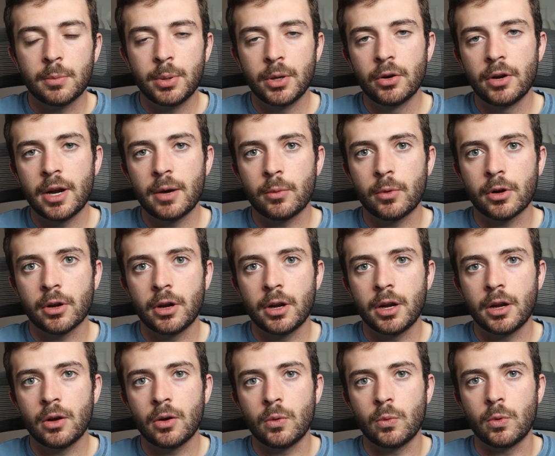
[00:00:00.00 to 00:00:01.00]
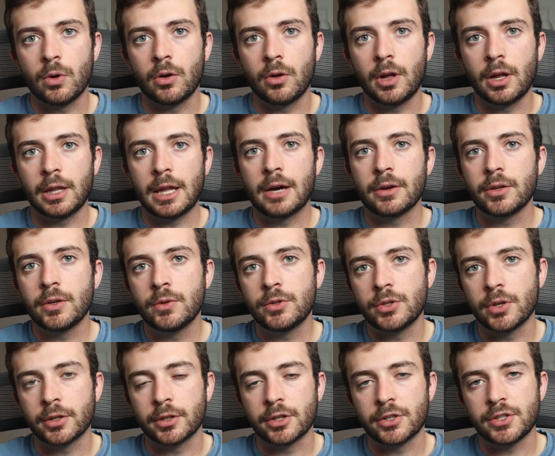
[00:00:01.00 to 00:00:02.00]
Computer networking will allow you
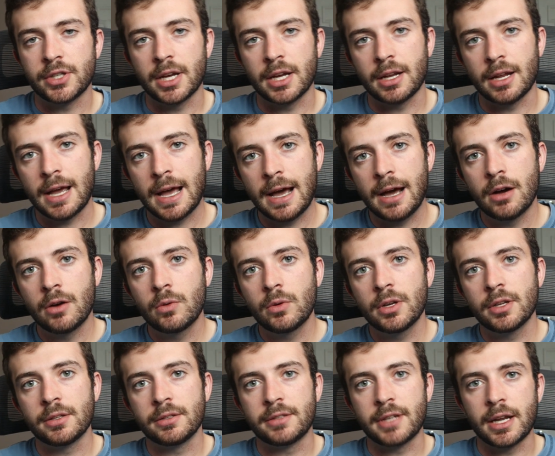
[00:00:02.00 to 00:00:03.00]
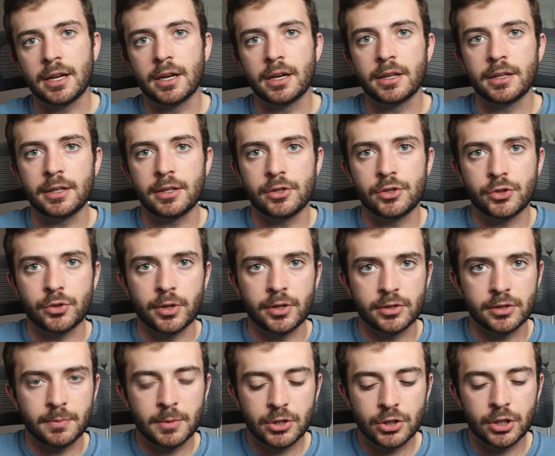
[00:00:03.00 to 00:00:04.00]
to understand how data is
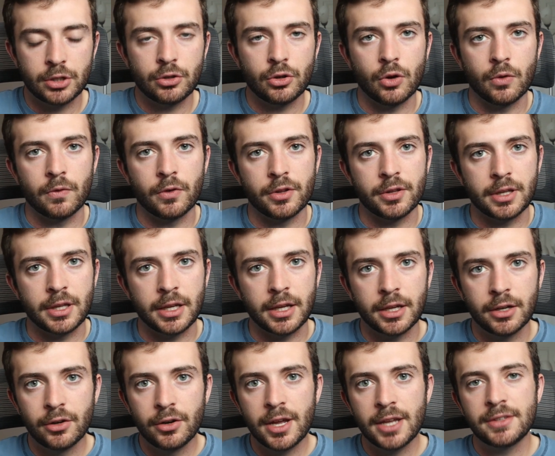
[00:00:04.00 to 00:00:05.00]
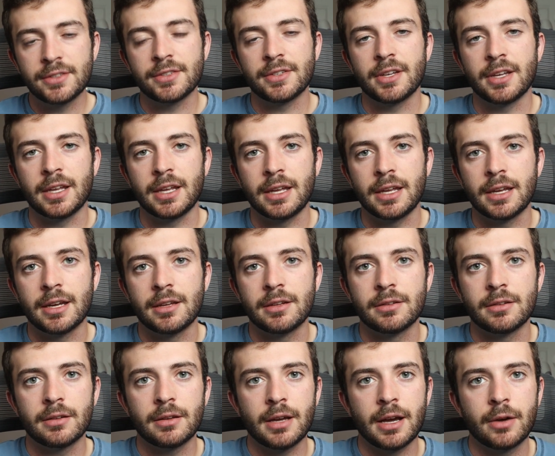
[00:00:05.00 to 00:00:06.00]
transmitted over the internet
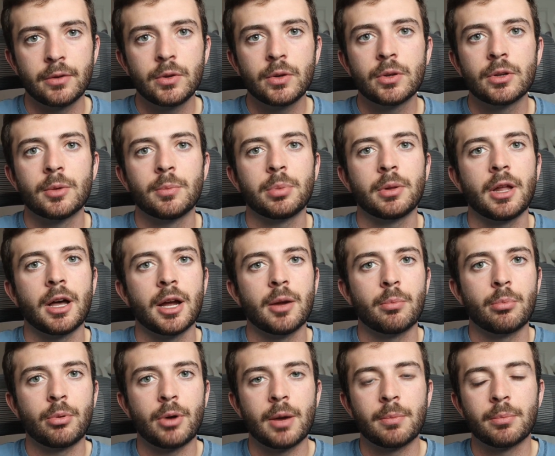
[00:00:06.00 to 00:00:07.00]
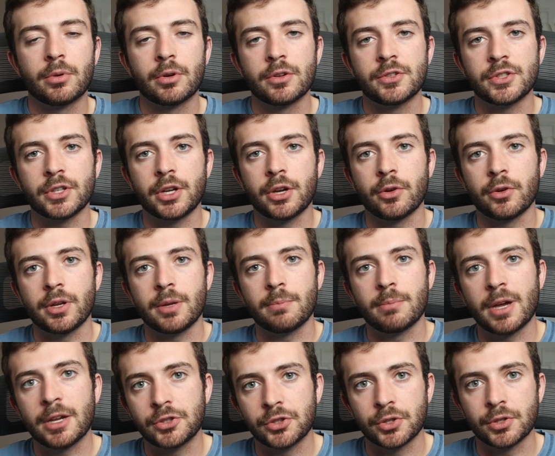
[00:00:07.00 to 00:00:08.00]
and how you can apply proper security
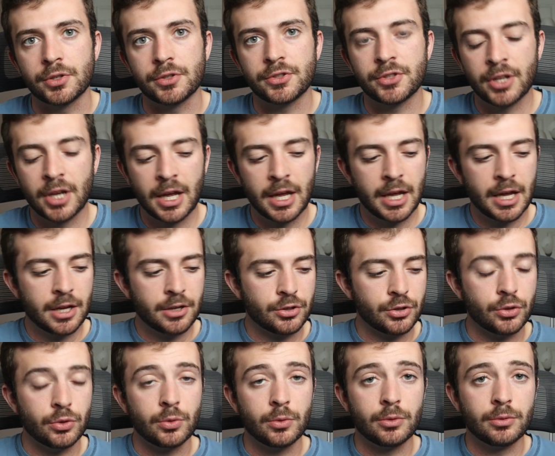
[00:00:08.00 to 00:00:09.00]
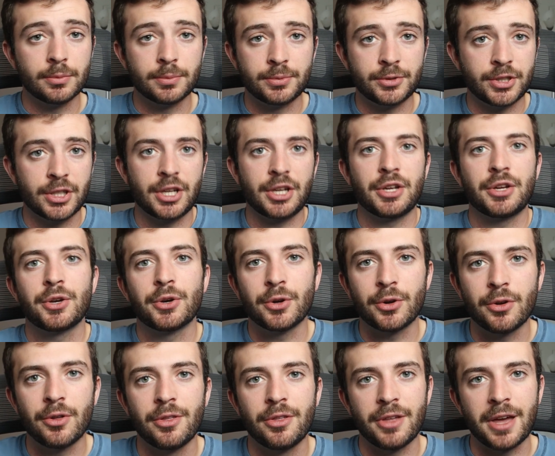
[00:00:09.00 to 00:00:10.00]
measures to
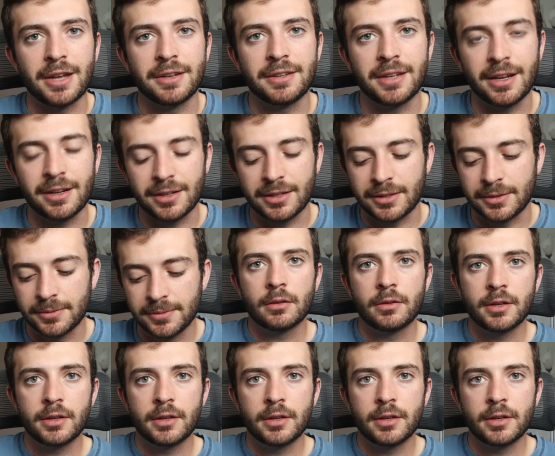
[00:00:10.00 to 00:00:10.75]
secure that data.